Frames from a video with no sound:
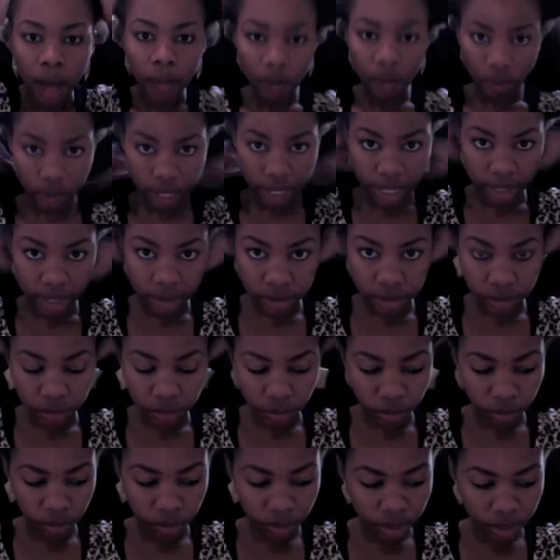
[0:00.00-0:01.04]
What I
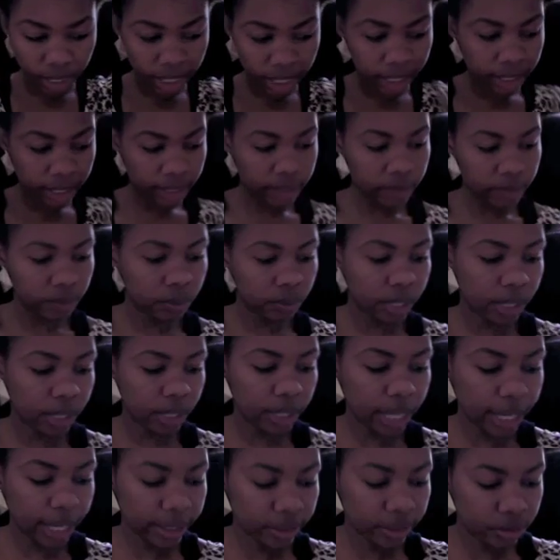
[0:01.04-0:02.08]

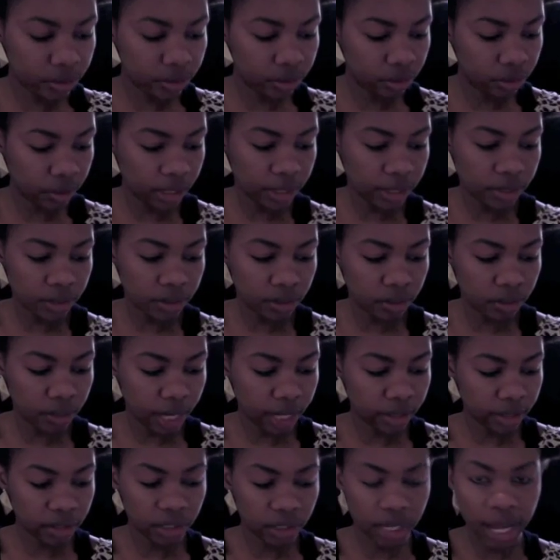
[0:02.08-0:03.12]
like to do is to
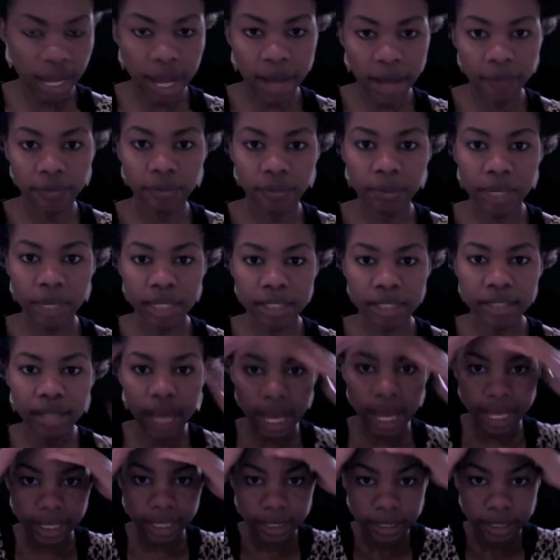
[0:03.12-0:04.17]
actually have my
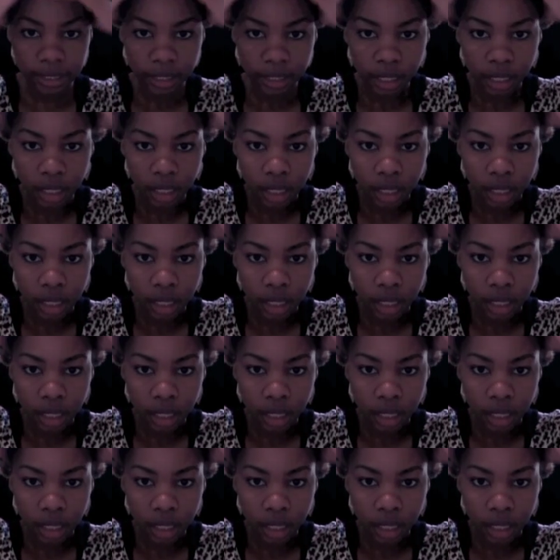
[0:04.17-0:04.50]
sides